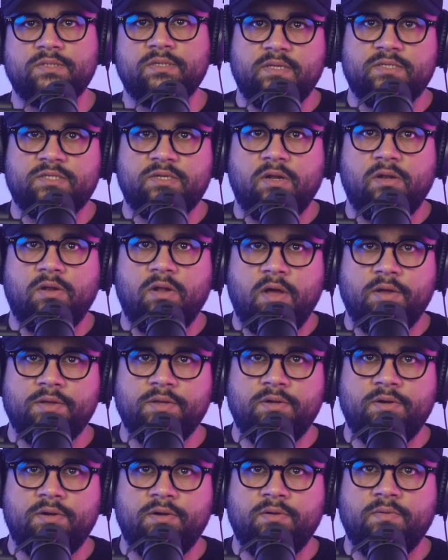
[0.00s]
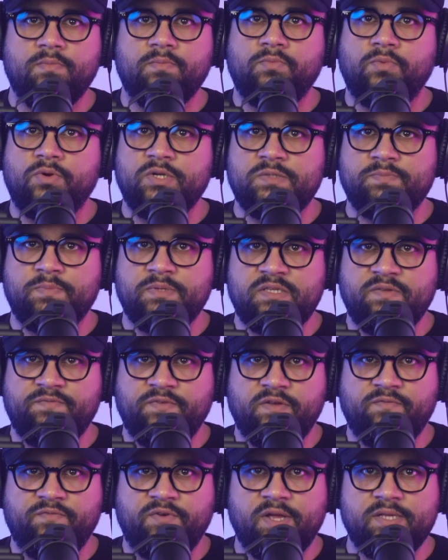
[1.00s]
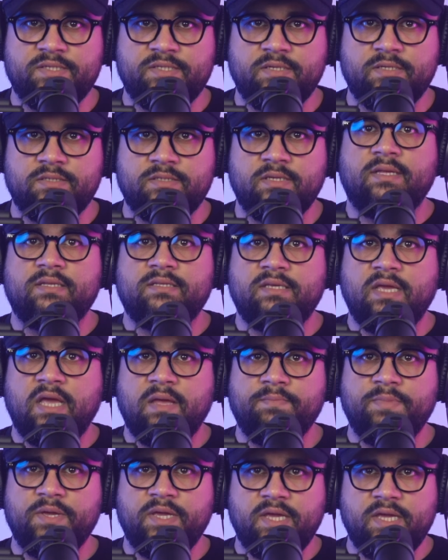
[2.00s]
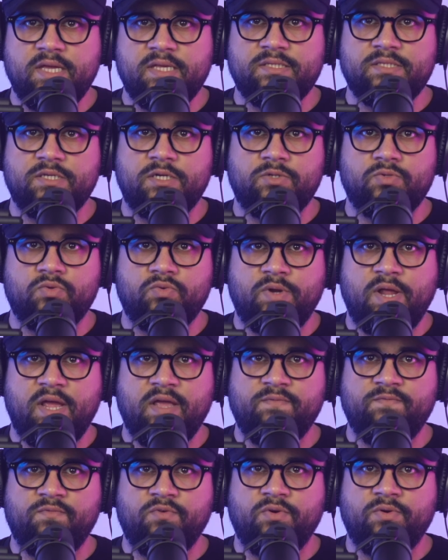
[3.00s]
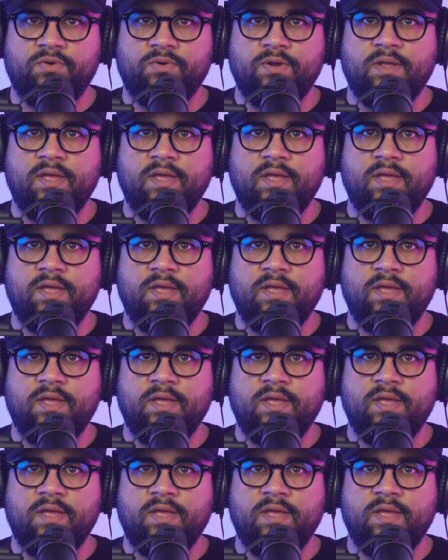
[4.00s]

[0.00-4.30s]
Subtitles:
These are longer, more specific phrases that can be easier to rank for